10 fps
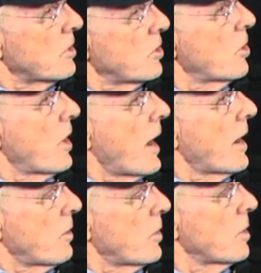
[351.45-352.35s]
You're
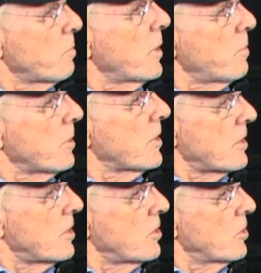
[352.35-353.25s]
honoring people
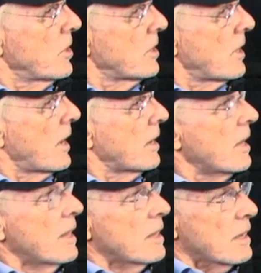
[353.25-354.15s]
that are doing that
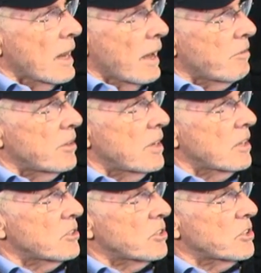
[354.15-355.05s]
haven't
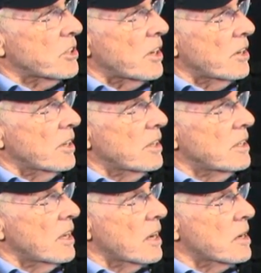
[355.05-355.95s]
necessarily
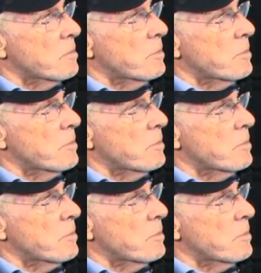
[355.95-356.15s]
done it